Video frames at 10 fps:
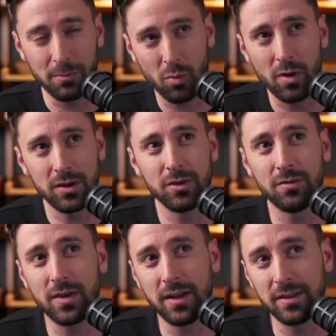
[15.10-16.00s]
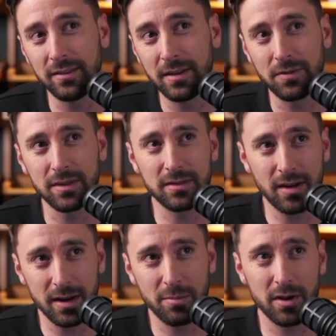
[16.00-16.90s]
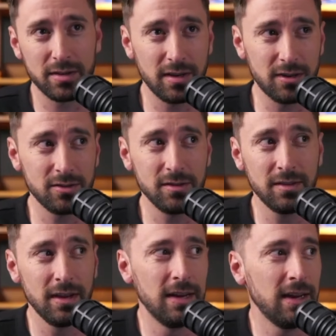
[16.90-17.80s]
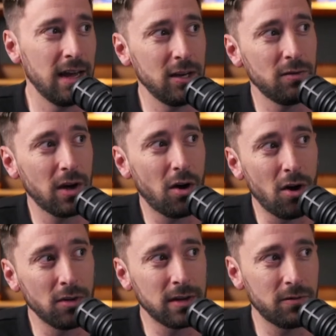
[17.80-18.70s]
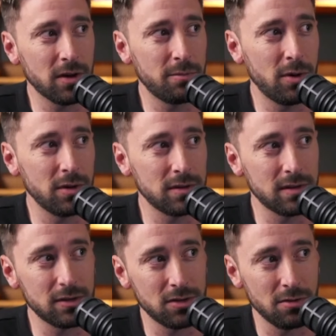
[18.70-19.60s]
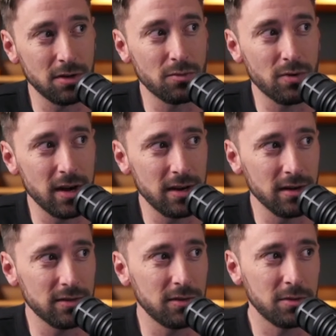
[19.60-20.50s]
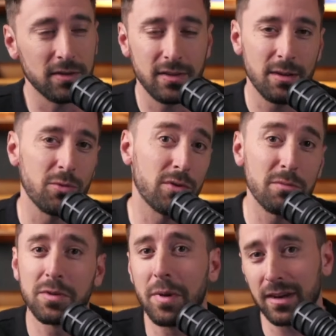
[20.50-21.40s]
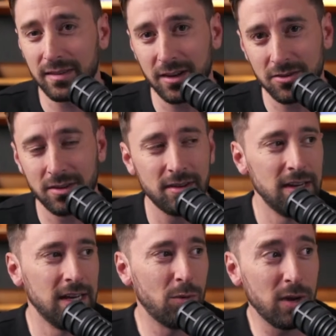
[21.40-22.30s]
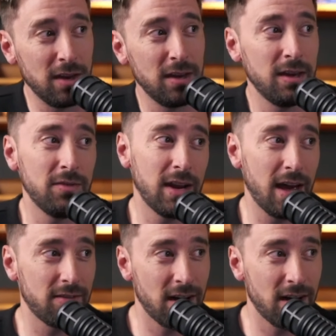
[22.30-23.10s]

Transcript: Number one, you've got these different sidebar sections, and you've got all different components showing right here. So you can see them grouped by section. We even have